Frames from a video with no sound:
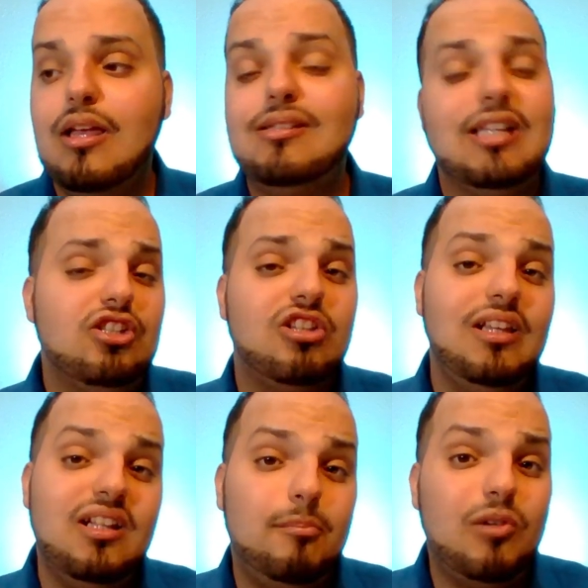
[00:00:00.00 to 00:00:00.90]

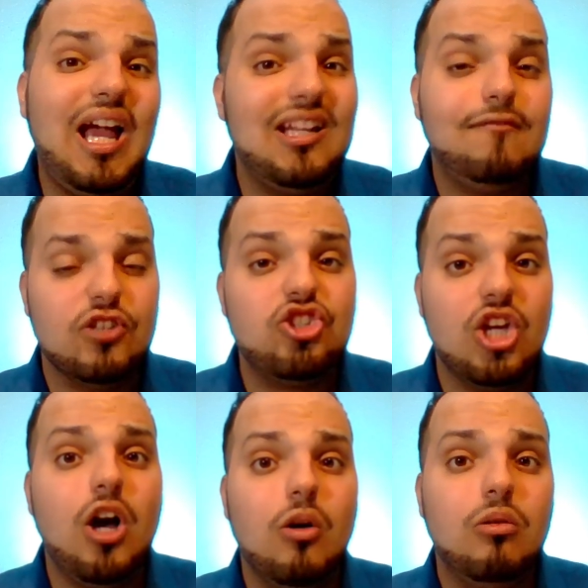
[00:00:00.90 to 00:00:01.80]
essentially the brand of the
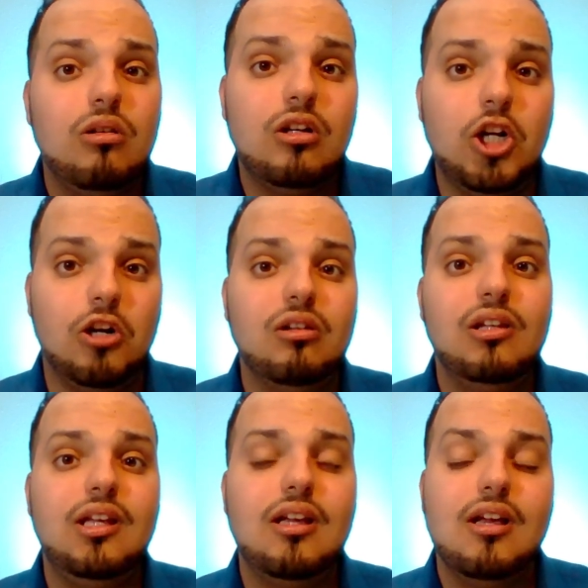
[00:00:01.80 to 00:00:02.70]
show
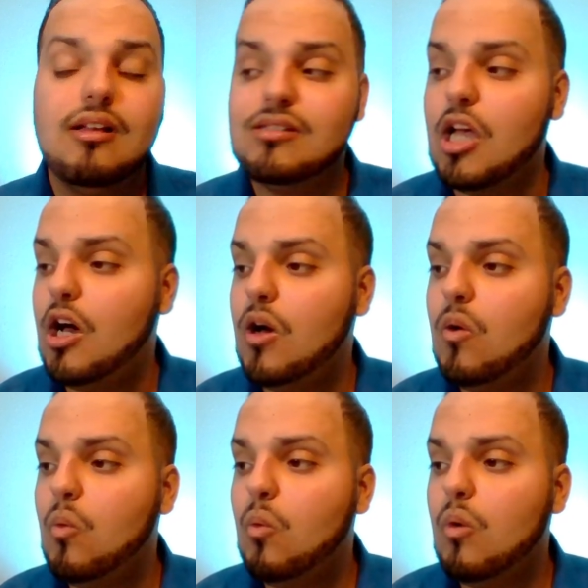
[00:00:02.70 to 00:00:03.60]
currently.
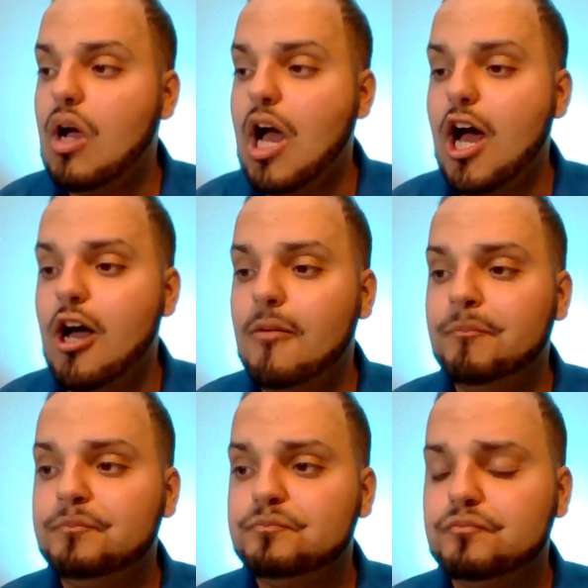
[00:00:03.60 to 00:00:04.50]
So
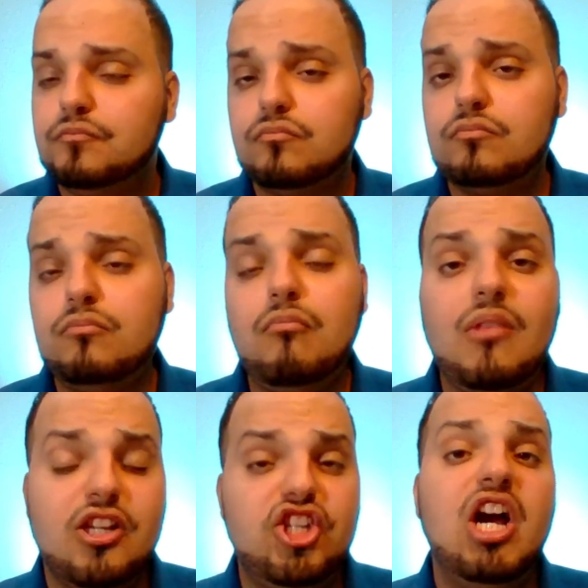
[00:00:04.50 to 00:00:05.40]

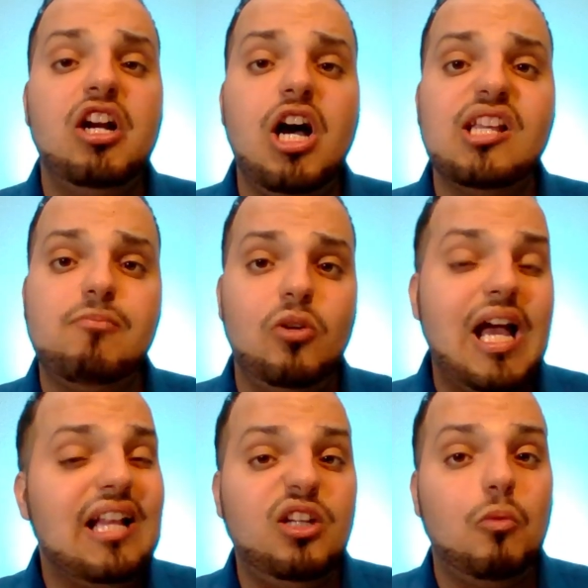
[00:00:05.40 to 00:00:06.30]
Sharon Osbourne
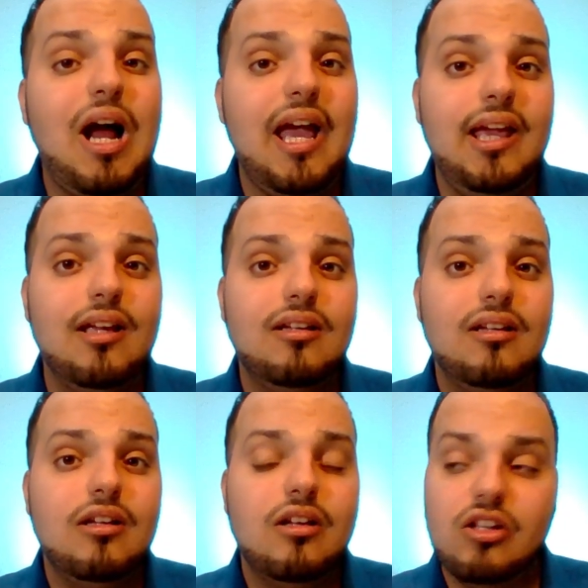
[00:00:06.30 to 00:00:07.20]
had the right
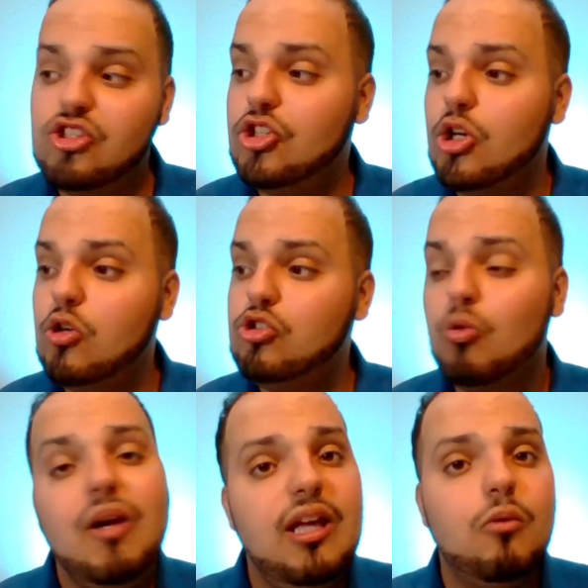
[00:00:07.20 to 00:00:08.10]
to
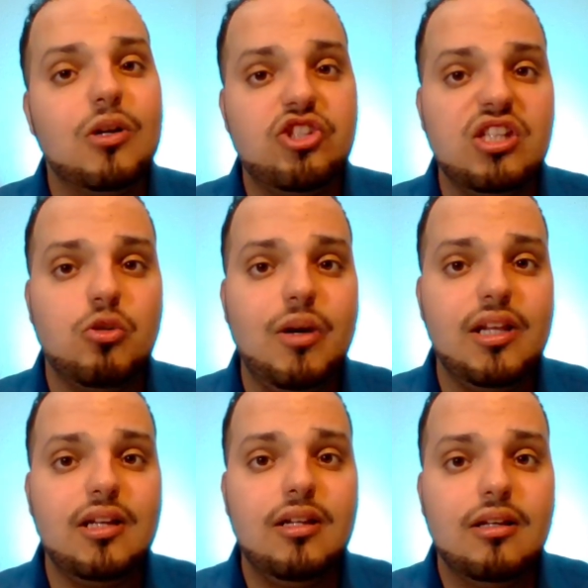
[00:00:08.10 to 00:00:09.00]
tweet what she
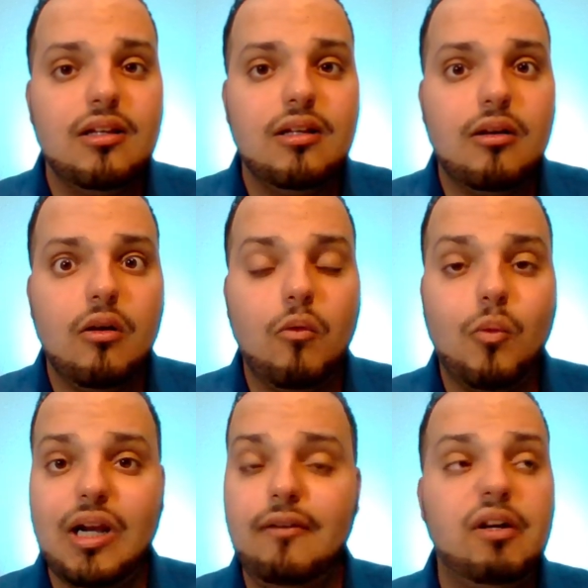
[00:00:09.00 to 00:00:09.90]
tweeted,
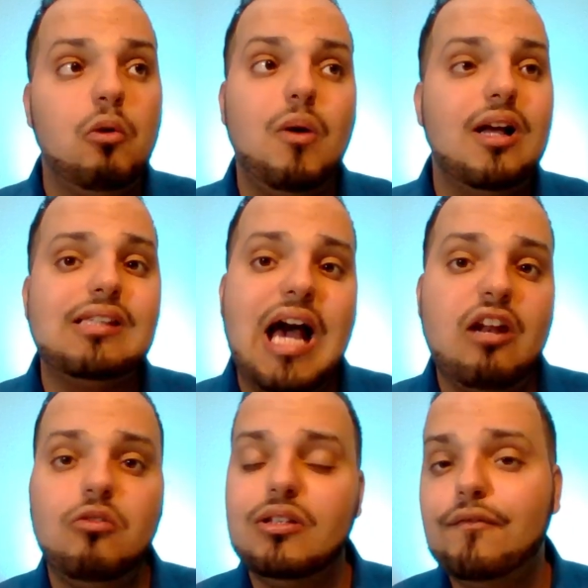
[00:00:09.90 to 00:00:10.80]
whatever it was.
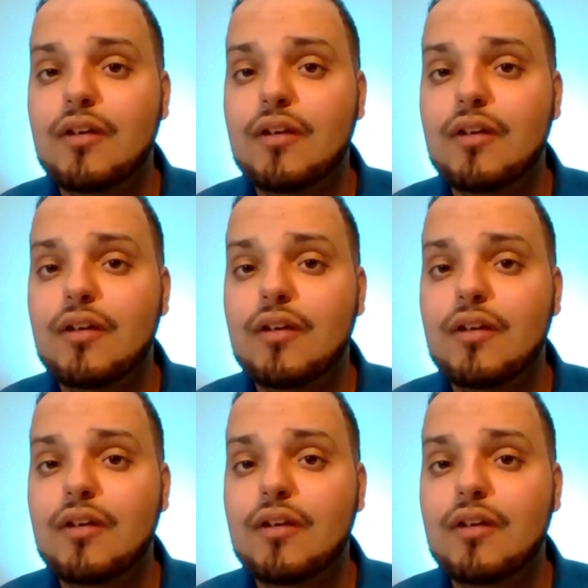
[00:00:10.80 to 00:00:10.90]
I don't